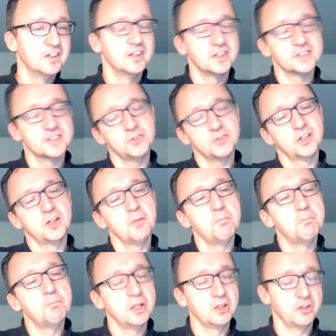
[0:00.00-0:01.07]
So you can
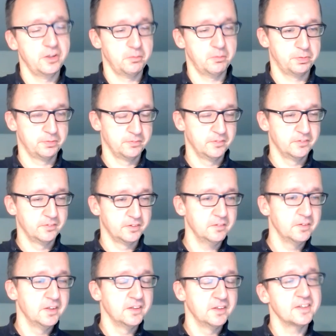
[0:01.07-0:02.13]
build up.
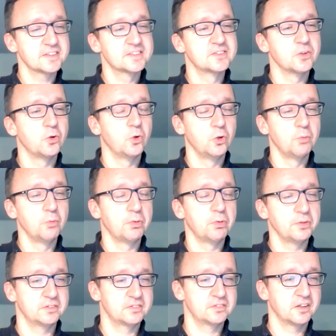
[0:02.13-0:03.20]
That's the whole
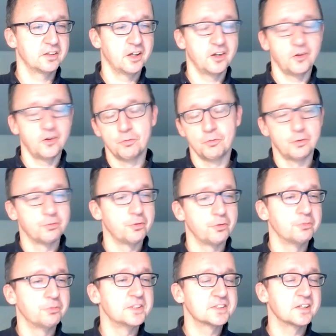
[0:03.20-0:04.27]
point of
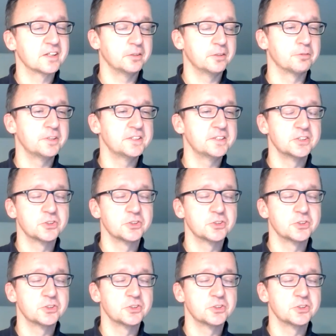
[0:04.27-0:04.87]
this kind of reasoning.